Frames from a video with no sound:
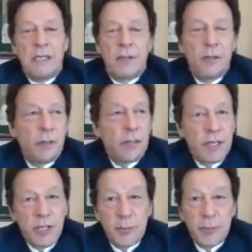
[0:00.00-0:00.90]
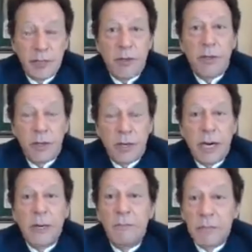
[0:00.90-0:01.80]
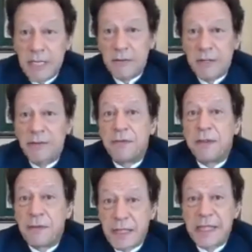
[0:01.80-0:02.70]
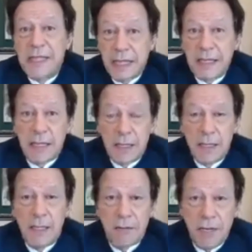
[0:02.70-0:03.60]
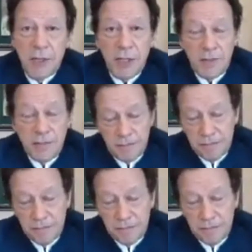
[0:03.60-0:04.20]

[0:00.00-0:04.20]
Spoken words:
to speak on your, I believe, the 56th convention.